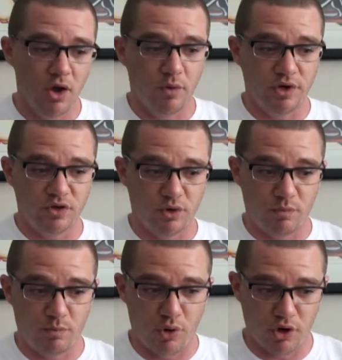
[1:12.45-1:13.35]
we just
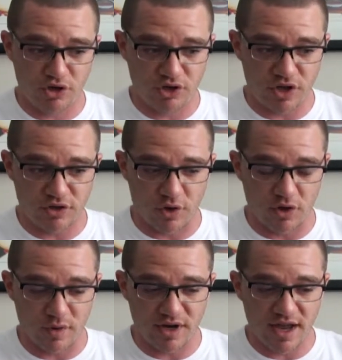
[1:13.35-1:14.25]
want to push this all
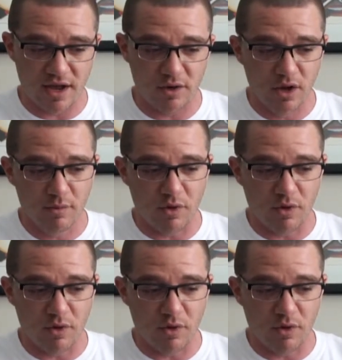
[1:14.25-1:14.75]
the way down.